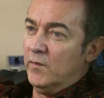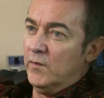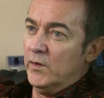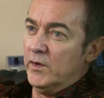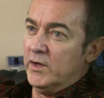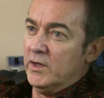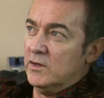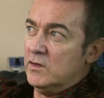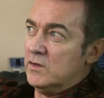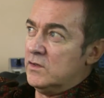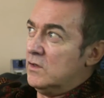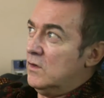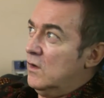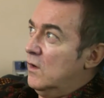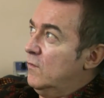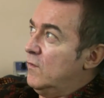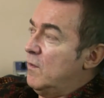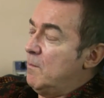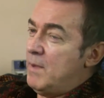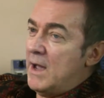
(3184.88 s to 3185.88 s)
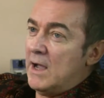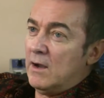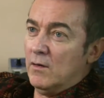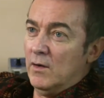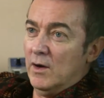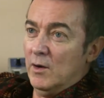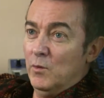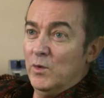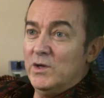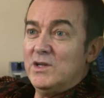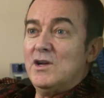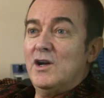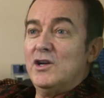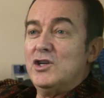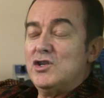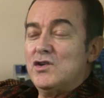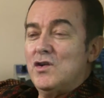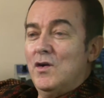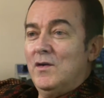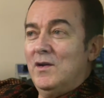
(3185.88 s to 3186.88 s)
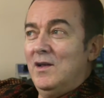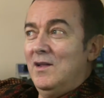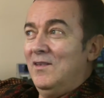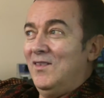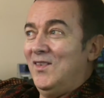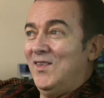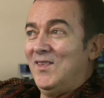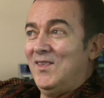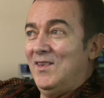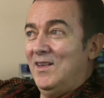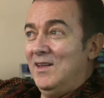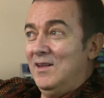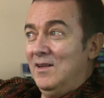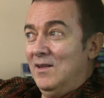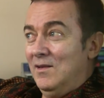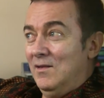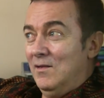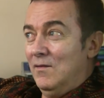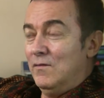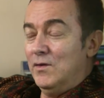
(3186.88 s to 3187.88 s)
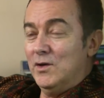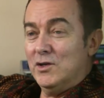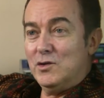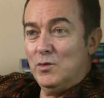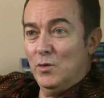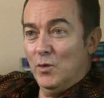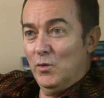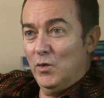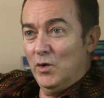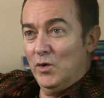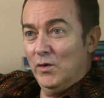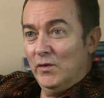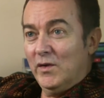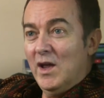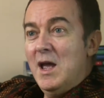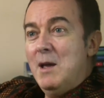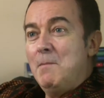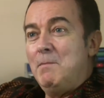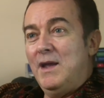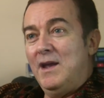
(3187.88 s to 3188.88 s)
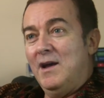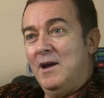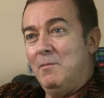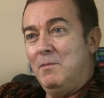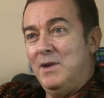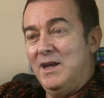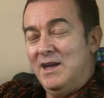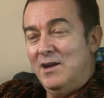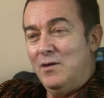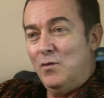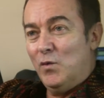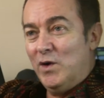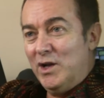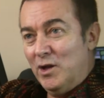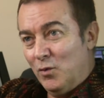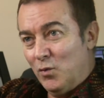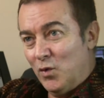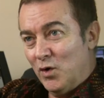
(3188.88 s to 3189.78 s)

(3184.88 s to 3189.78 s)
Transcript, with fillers: footage of a background which I shot in in virtual world behind me in real